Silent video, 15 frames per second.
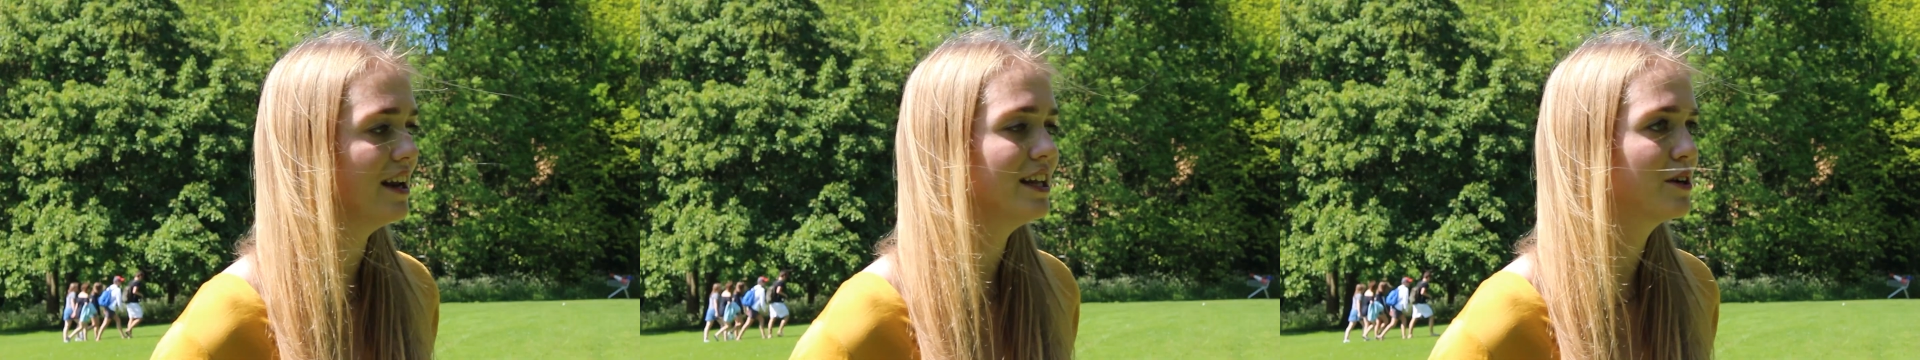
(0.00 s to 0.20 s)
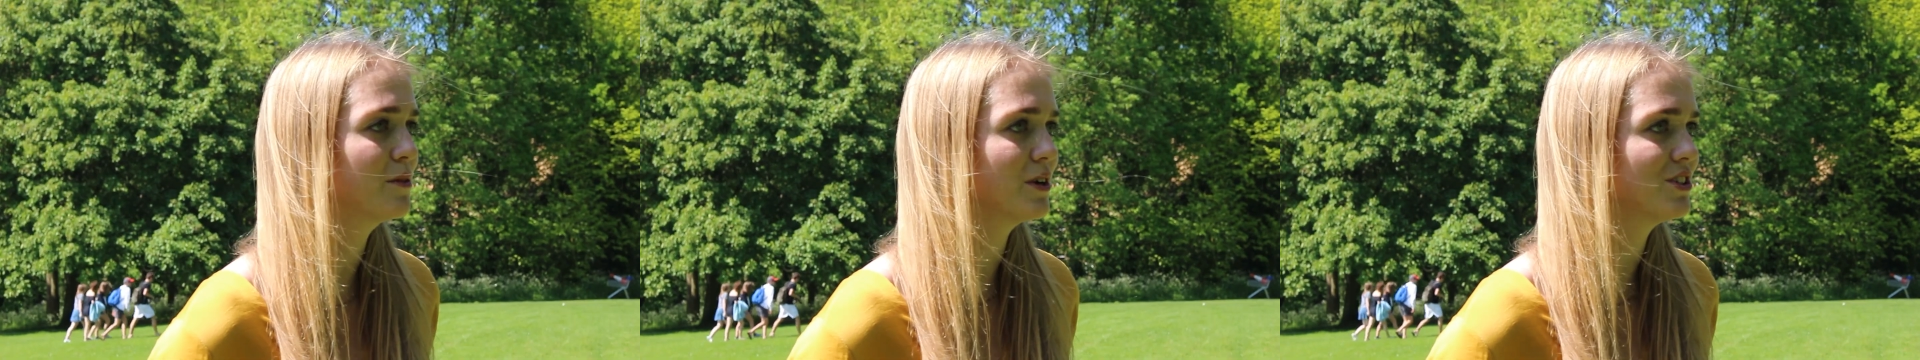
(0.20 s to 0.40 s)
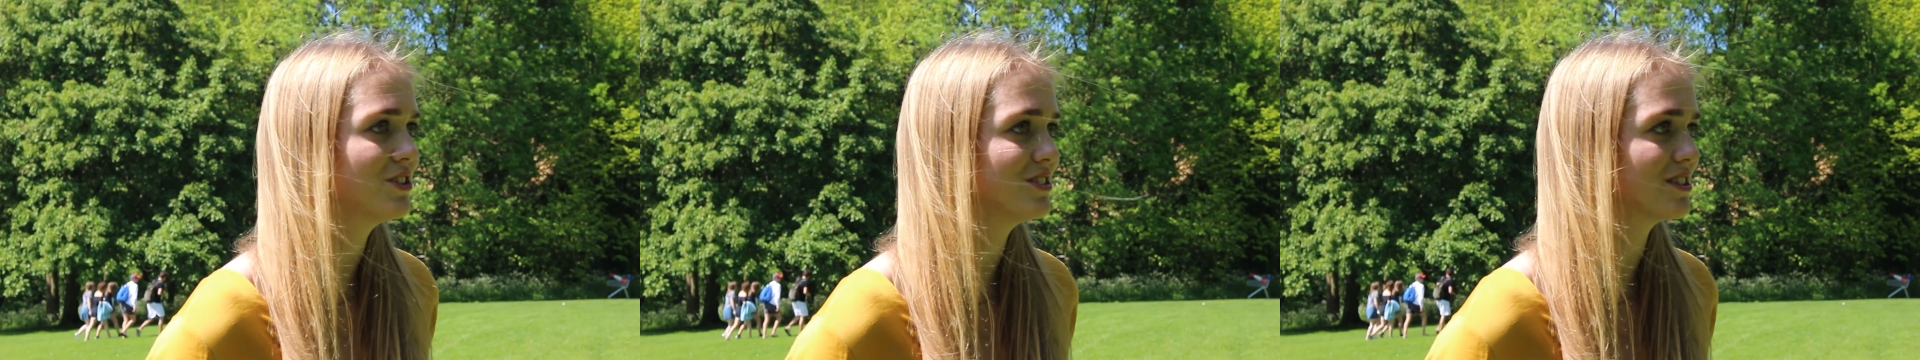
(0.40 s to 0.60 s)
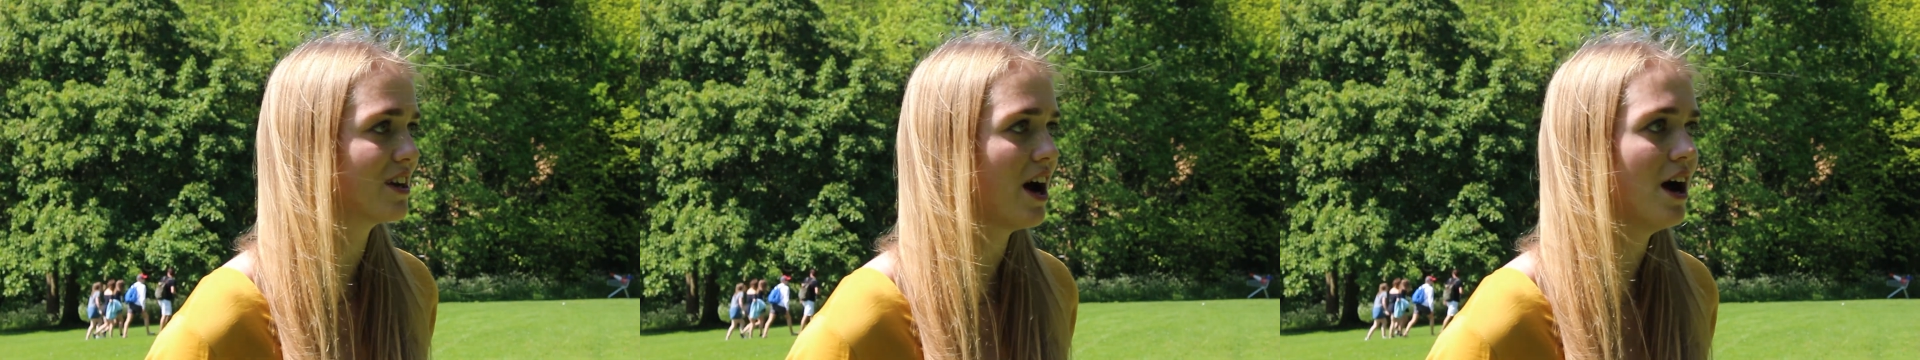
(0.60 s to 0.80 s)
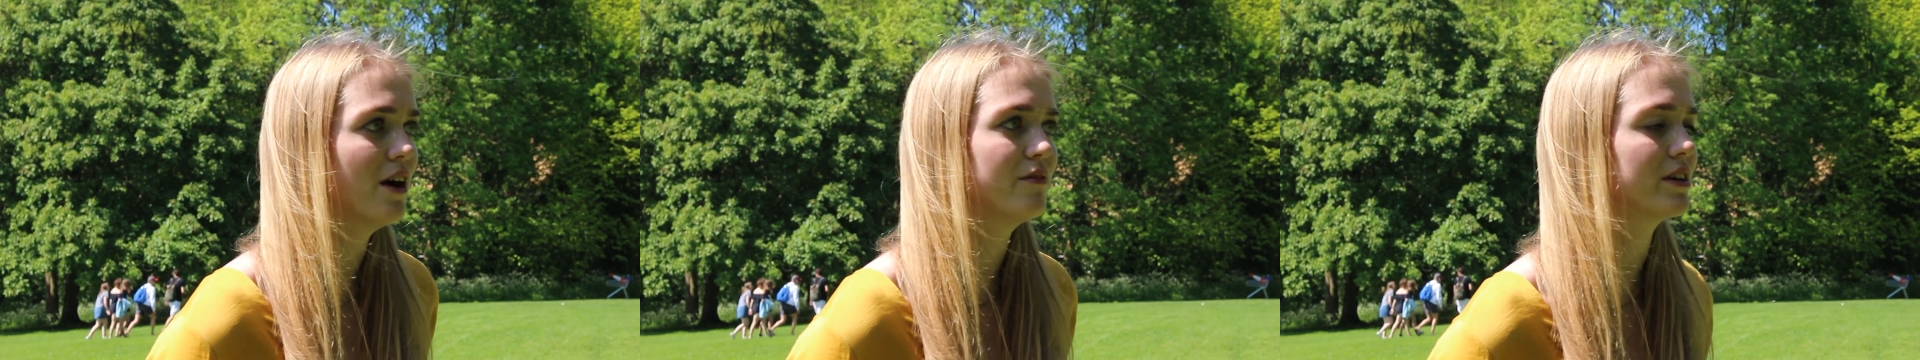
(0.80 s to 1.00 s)
Any questions
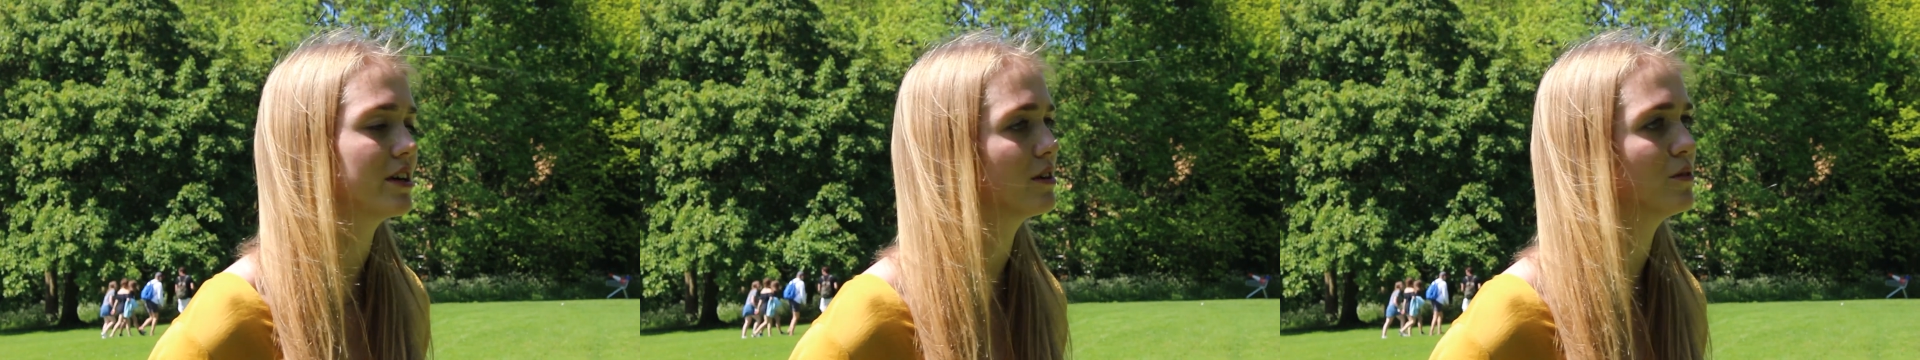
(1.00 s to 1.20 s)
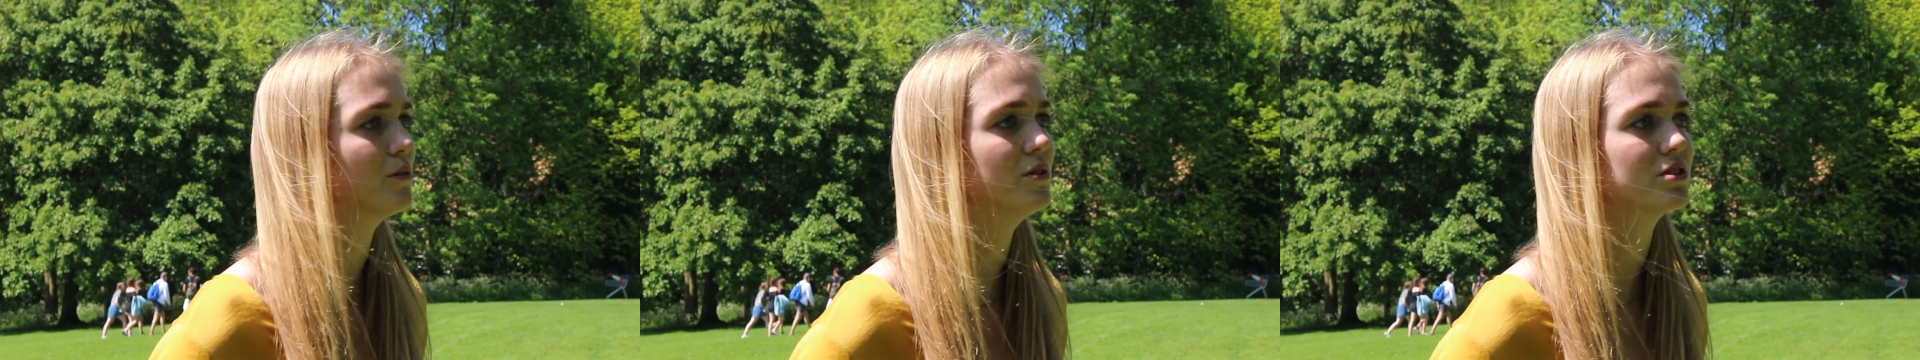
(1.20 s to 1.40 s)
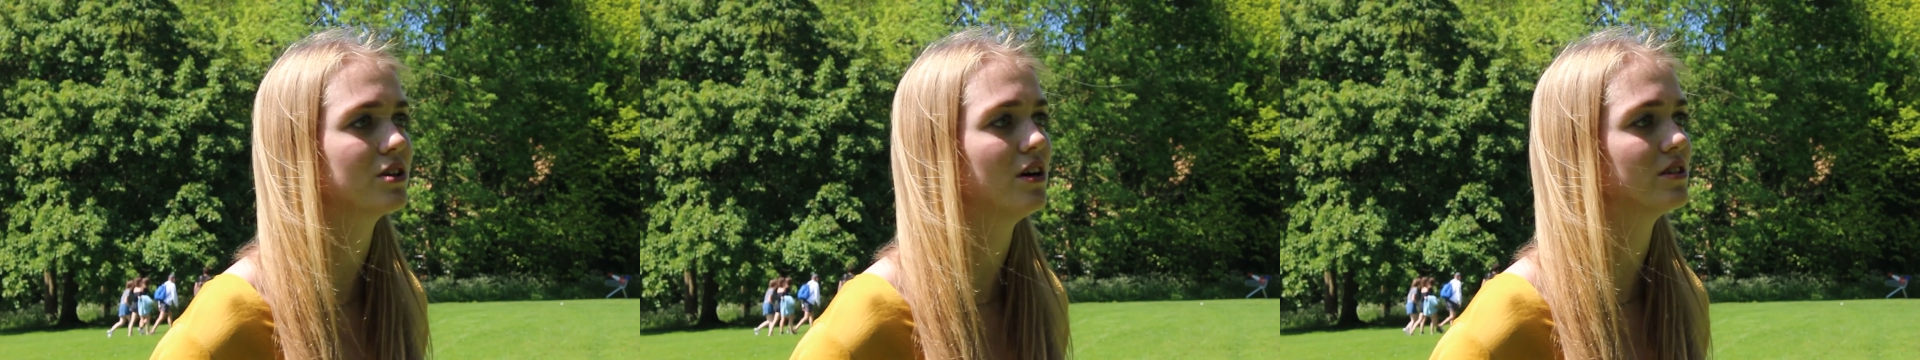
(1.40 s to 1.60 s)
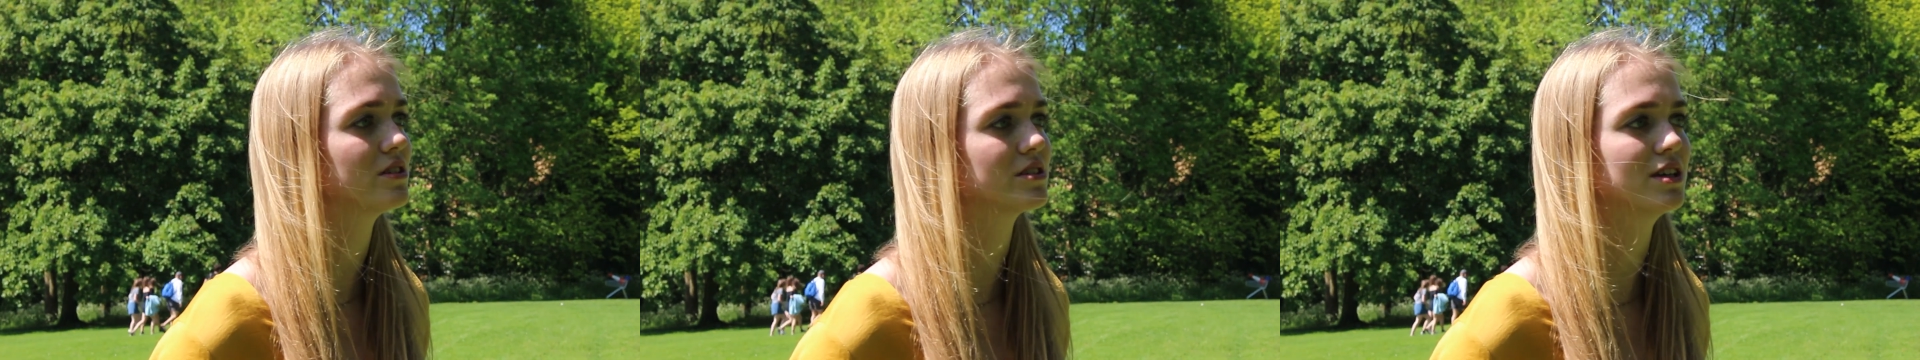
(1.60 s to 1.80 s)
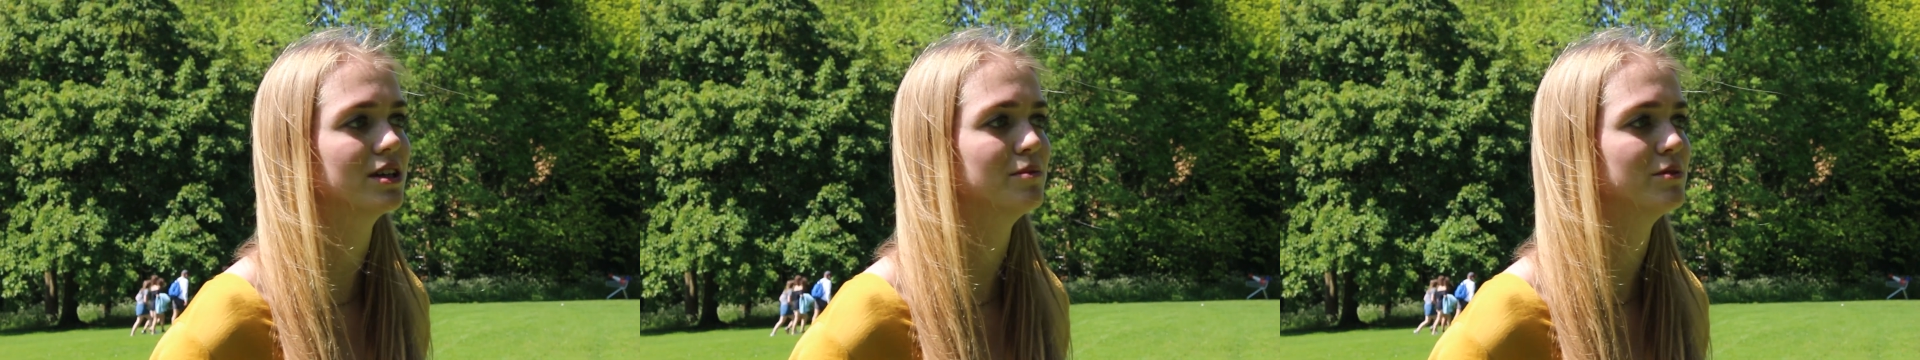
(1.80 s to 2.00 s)
I have, I can always
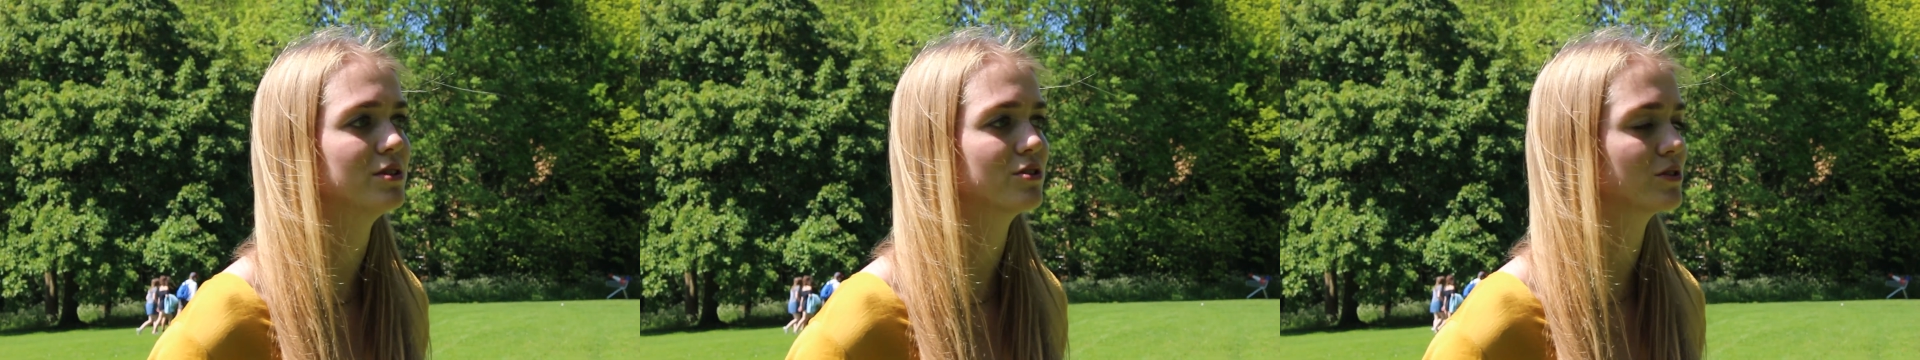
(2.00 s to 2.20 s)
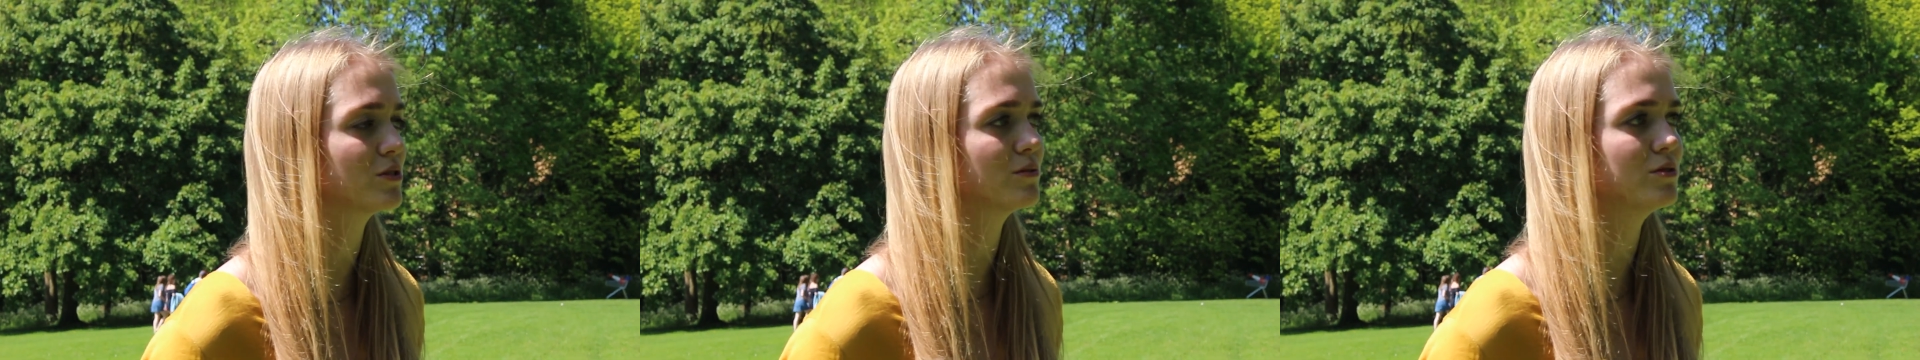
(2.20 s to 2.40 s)
ask them. There's